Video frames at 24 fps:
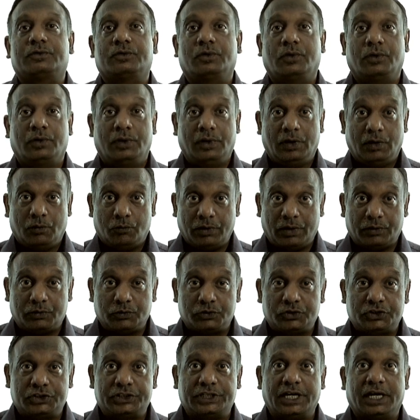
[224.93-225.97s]
So we have to
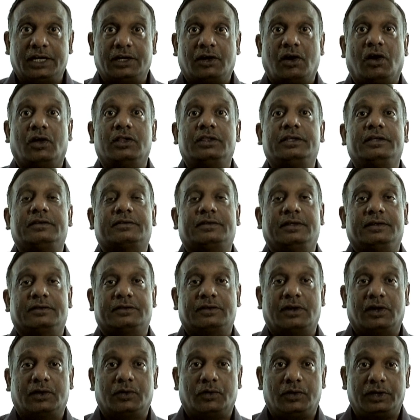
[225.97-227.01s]
check all these things,
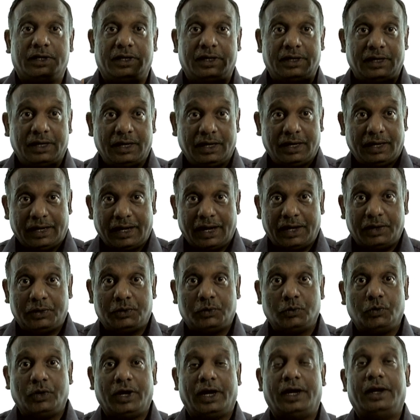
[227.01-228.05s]
not only
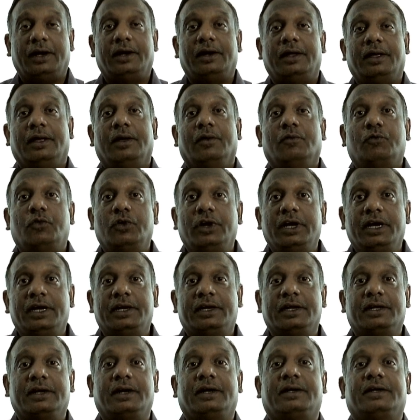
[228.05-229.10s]
end-to-end fully
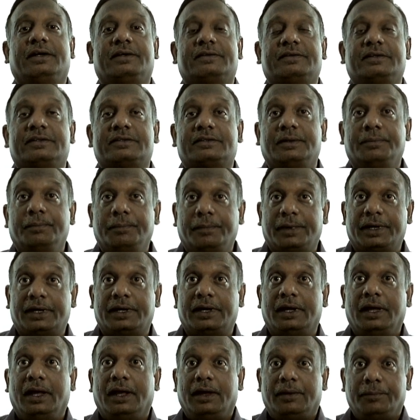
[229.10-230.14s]
integrated system,
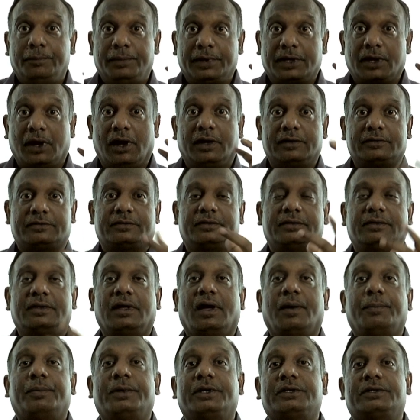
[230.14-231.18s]
but because the
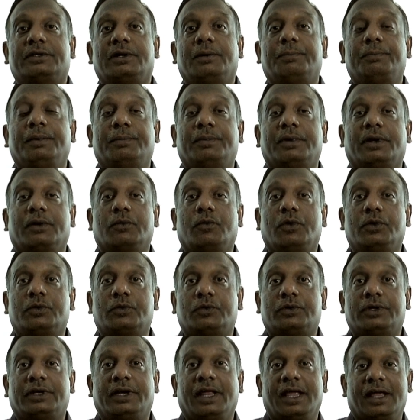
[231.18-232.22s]
operational people are going
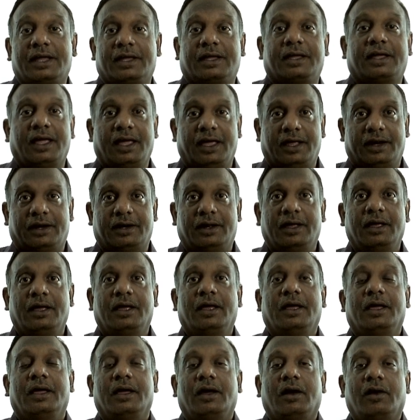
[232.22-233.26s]
to take care
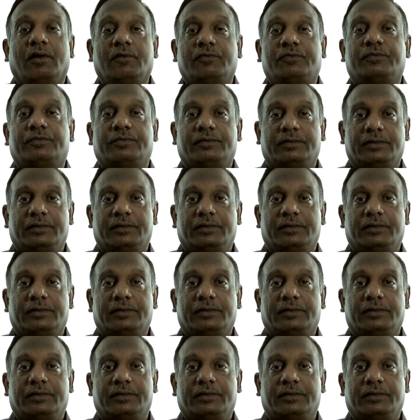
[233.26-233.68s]
of